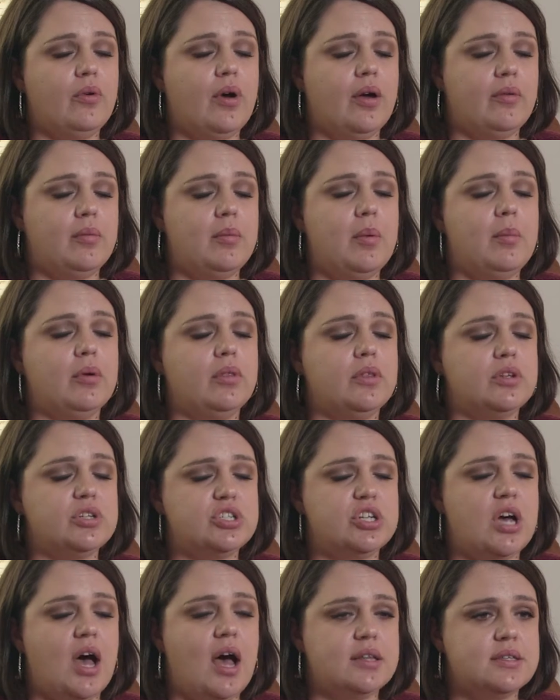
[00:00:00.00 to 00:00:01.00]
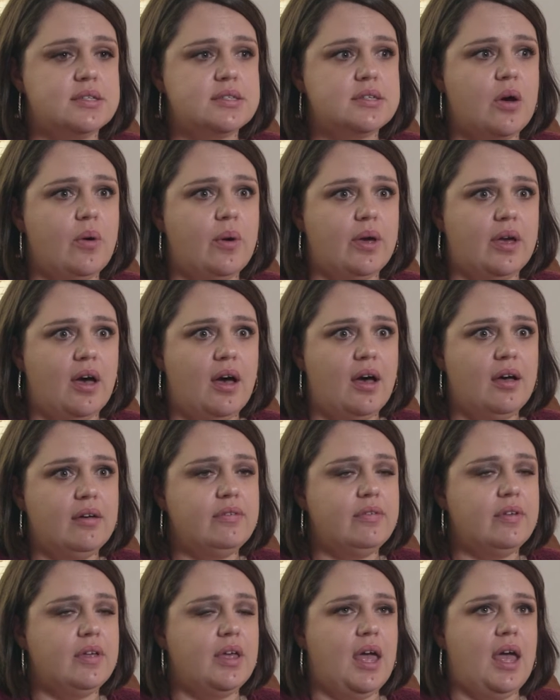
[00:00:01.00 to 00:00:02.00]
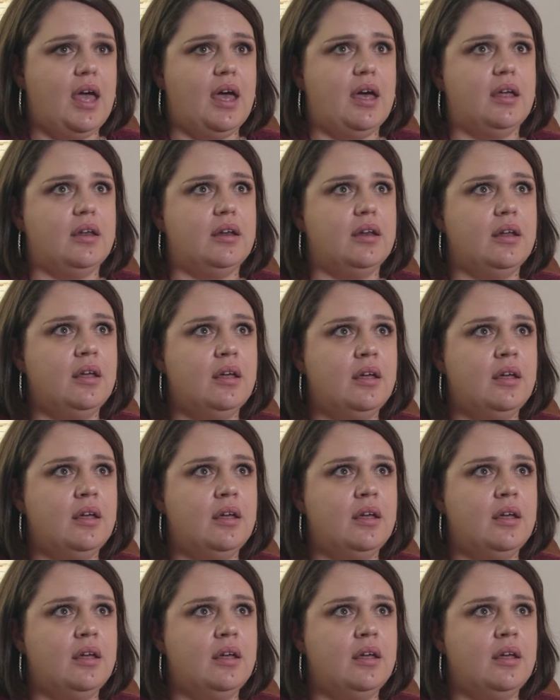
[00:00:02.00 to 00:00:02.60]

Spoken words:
I remember the shots going off, and